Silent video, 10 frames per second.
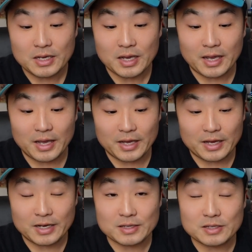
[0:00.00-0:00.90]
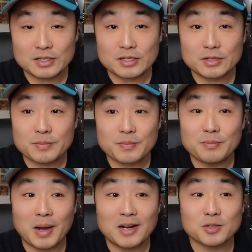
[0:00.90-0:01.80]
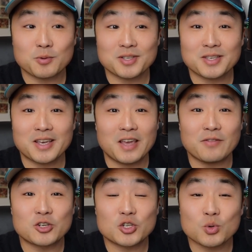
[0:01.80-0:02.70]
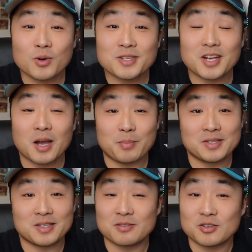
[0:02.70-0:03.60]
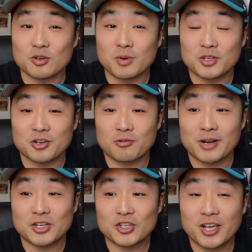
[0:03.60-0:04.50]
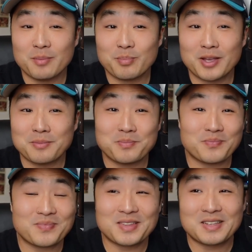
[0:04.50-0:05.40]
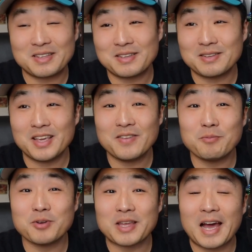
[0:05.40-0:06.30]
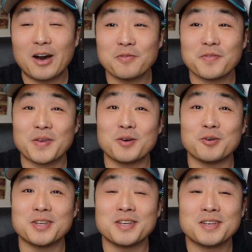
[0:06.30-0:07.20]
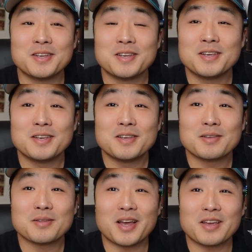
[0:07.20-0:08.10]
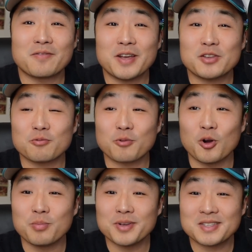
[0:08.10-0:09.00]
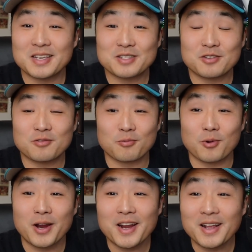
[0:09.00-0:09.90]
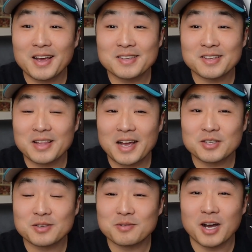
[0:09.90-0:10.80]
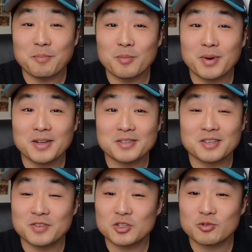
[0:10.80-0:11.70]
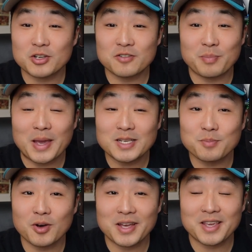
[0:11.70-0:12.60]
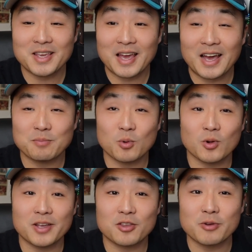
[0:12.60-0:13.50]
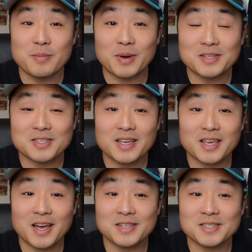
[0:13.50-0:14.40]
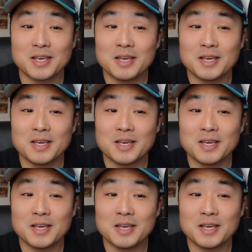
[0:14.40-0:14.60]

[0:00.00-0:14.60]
And might as well say even shortstop isn't so much in great shape. And even with outfield, like Victor Robles, as great as the last couple months of stretch of baseball that he had, more like 3 months, I guess,